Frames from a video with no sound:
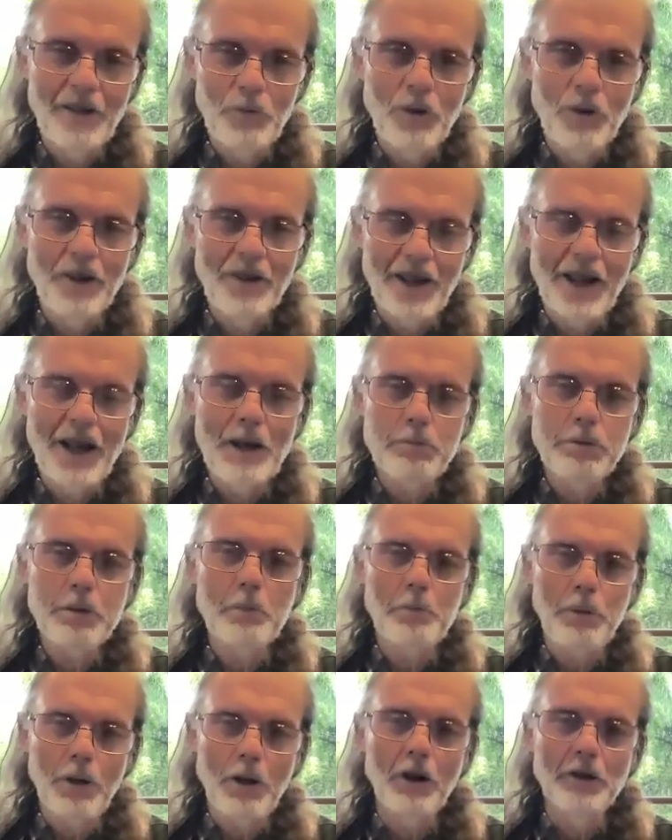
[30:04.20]
what they're
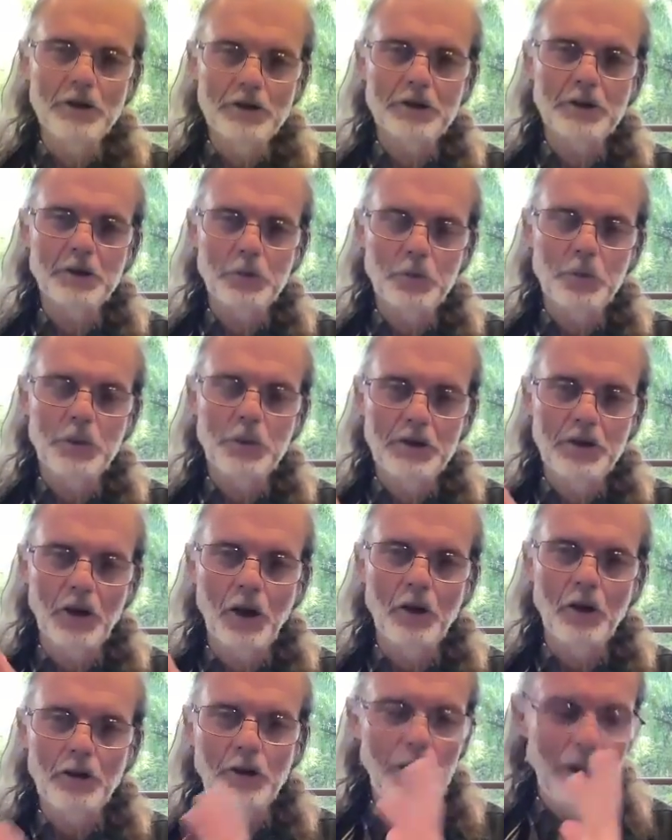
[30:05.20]
proposing we don't